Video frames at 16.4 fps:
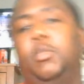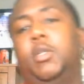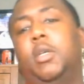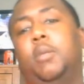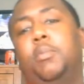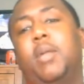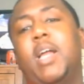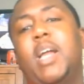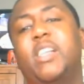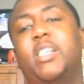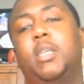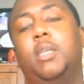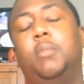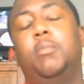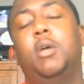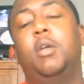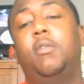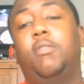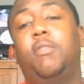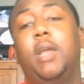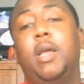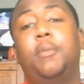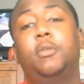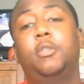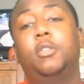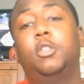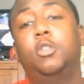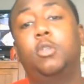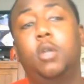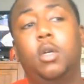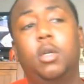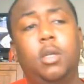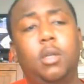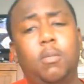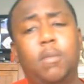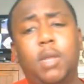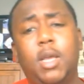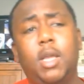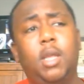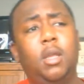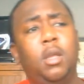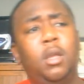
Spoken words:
plastic mud flap on the truck," and I'm like,